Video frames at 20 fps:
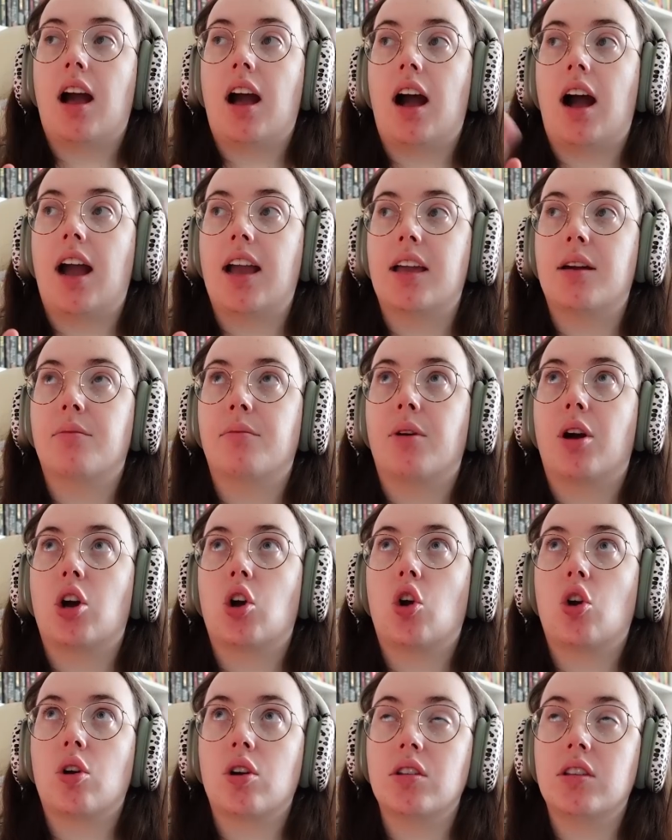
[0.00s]
I am
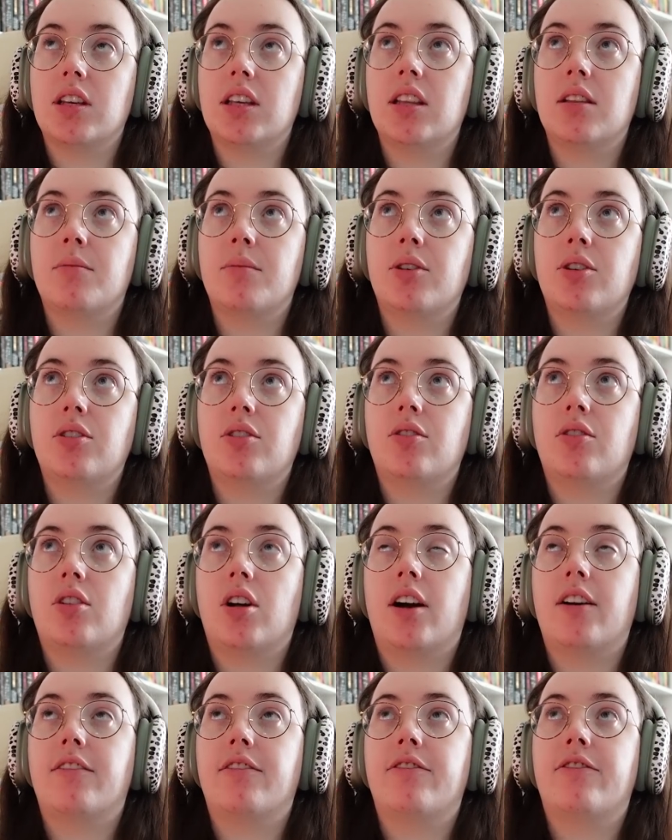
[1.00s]
currently in the middle
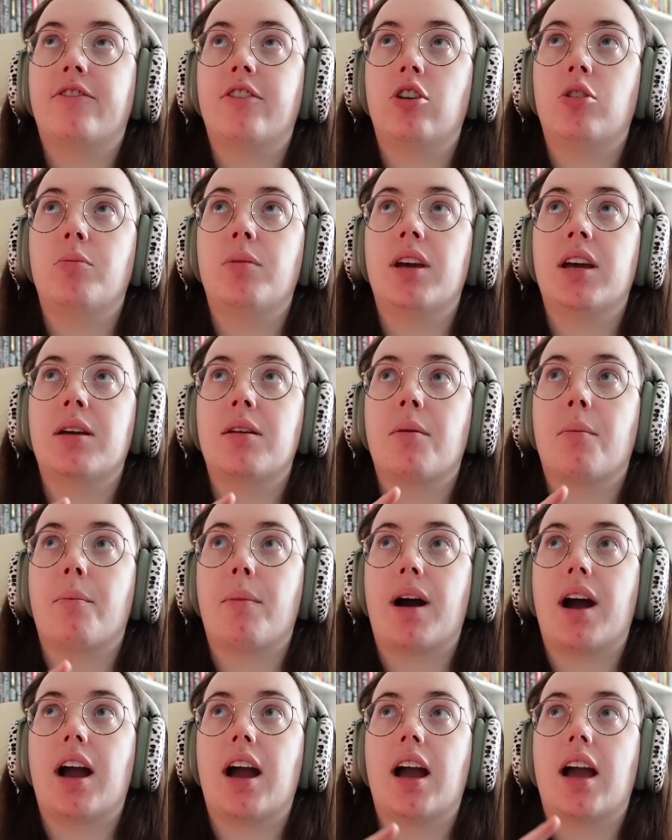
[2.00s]
of filming
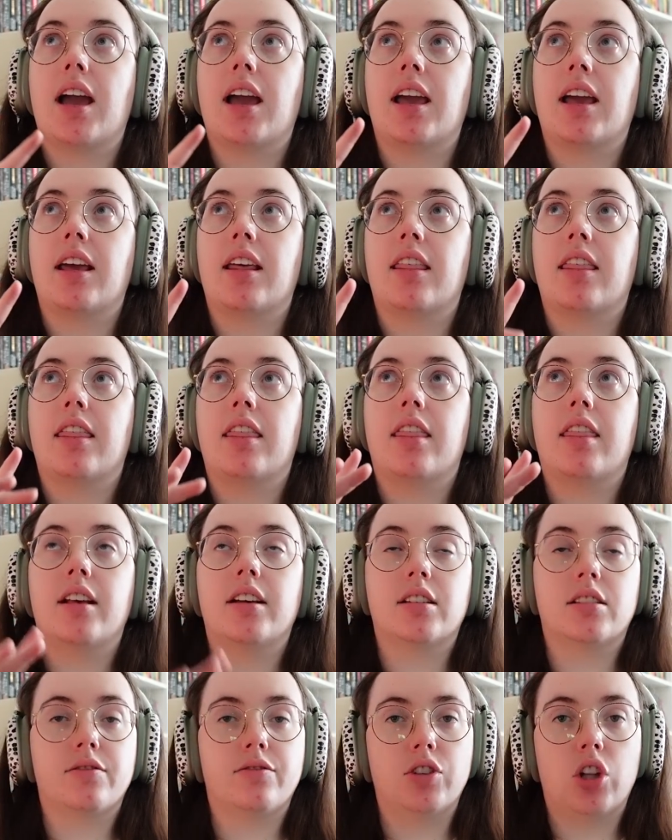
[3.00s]
my
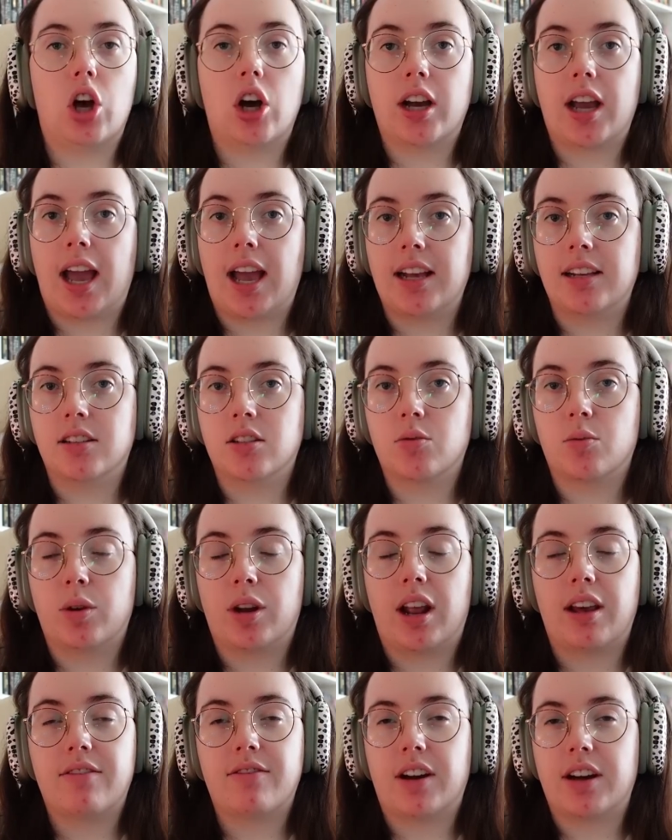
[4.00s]
This Vlog Ends
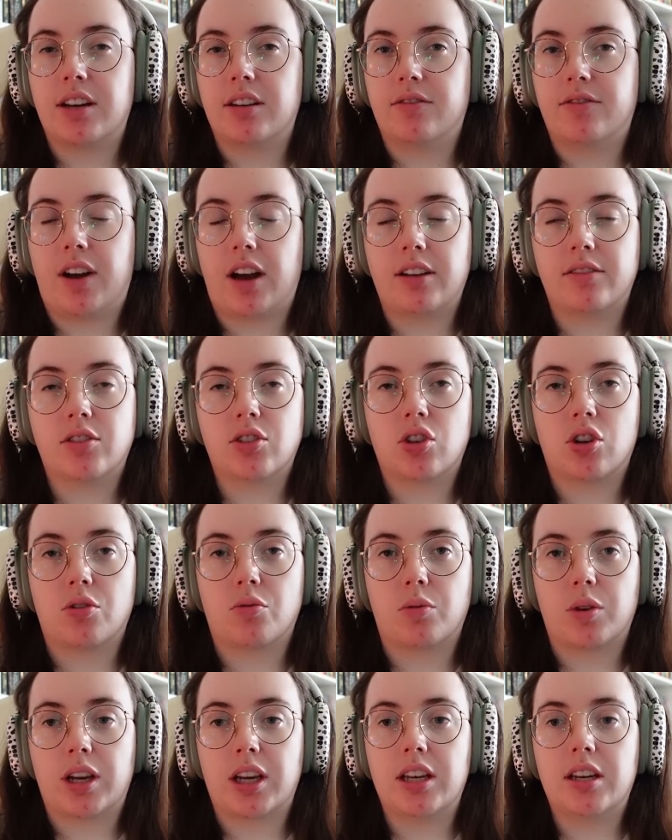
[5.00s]
When I Find a 5-Star
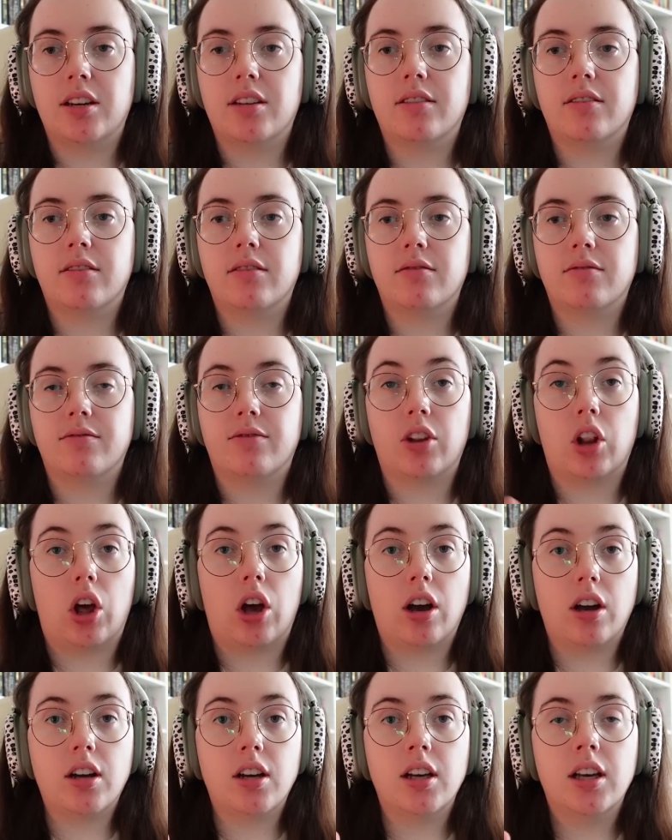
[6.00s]
Read
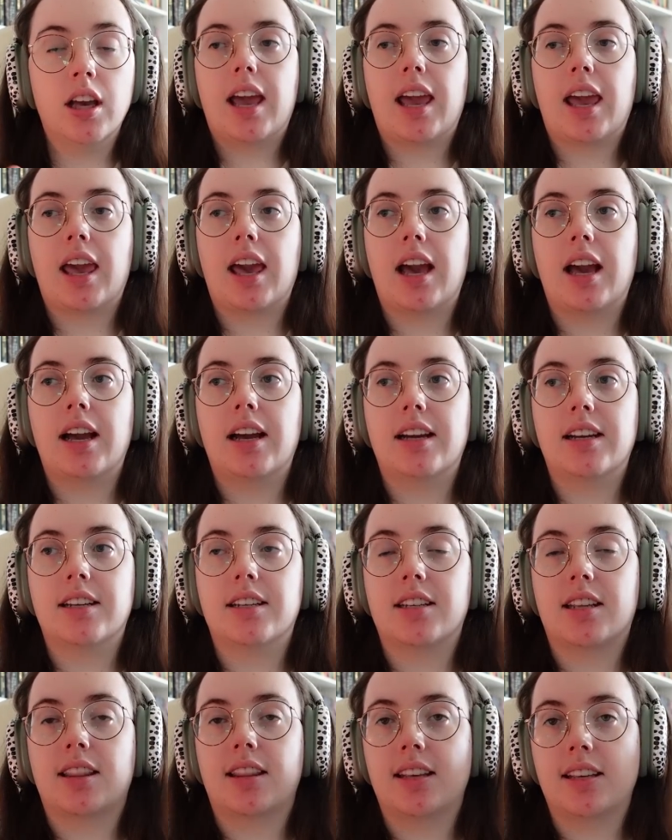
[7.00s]
vlog,
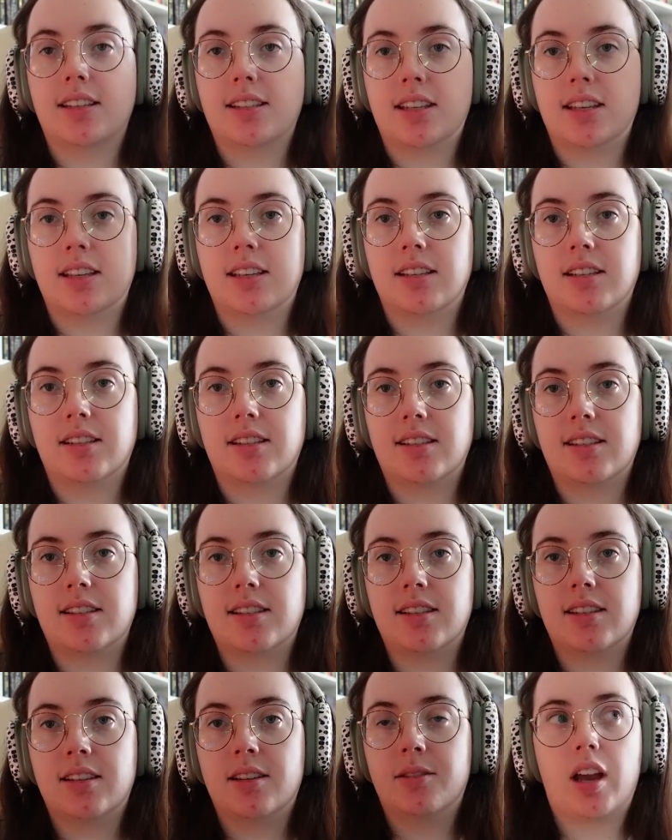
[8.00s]
and this
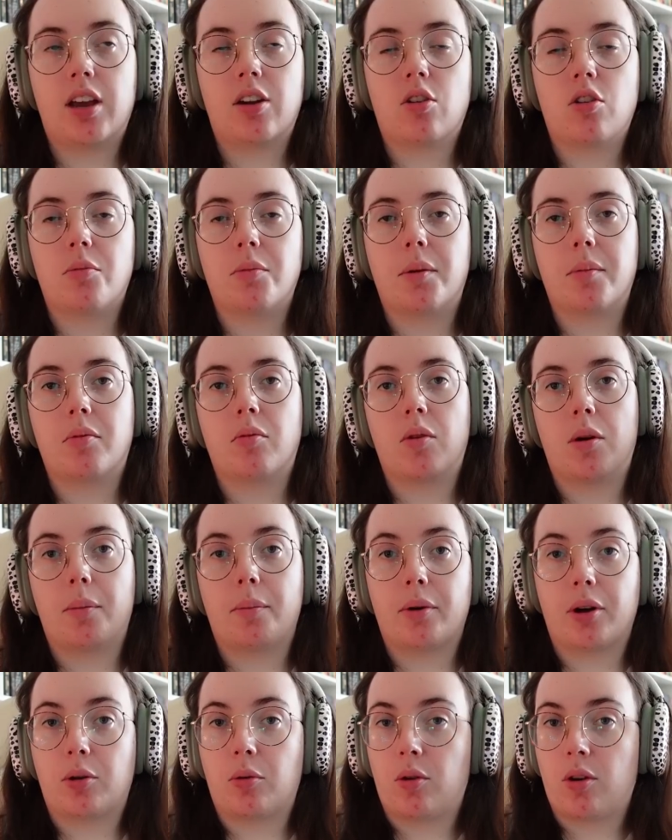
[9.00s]
is, I don't remember what
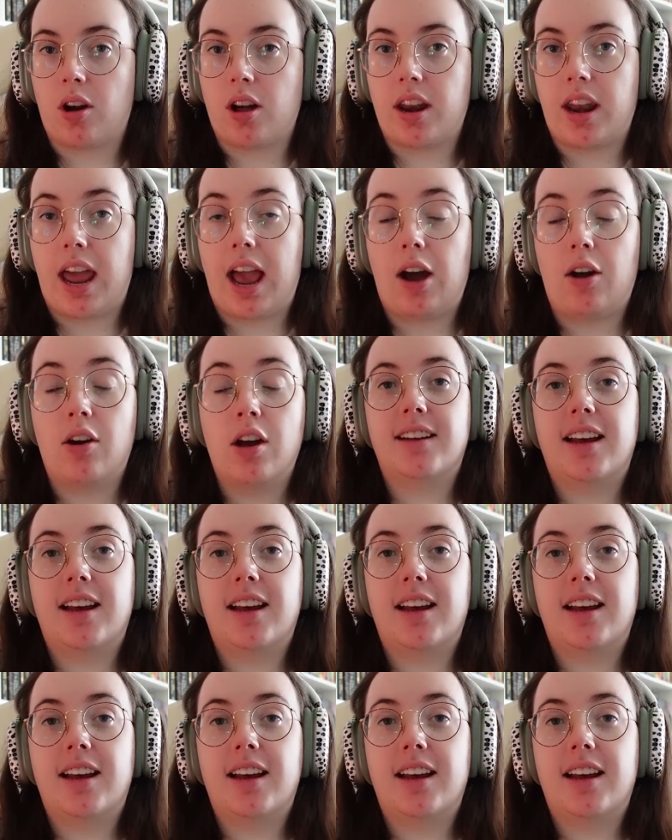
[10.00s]
book we're on now.